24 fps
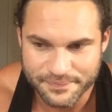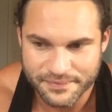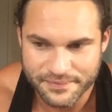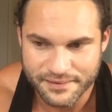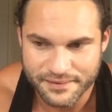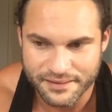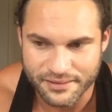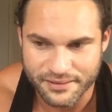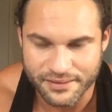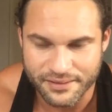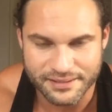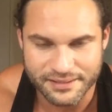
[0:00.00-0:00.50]

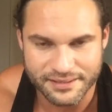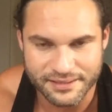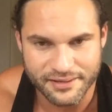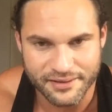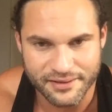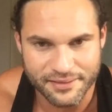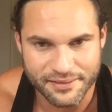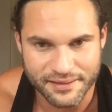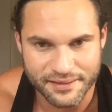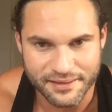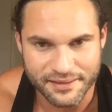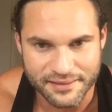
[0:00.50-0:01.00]
you know, I did
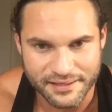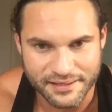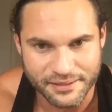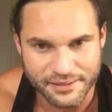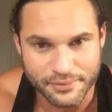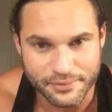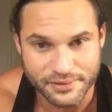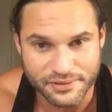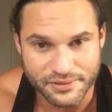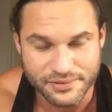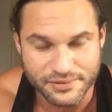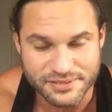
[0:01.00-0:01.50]
not think that he
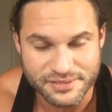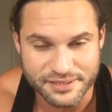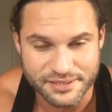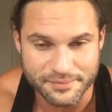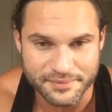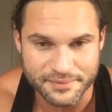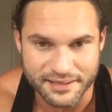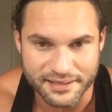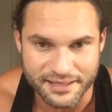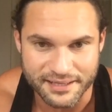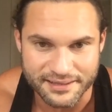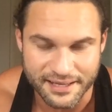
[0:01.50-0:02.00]
would do
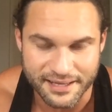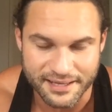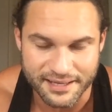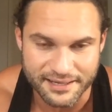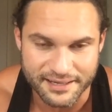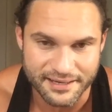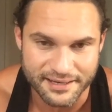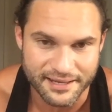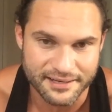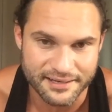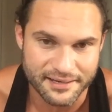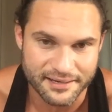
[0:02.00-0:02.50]
something like that, and
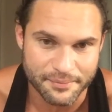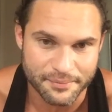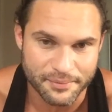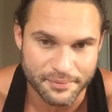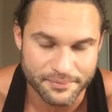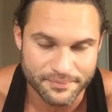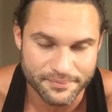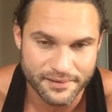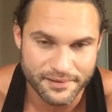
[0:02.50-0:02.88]
I ended up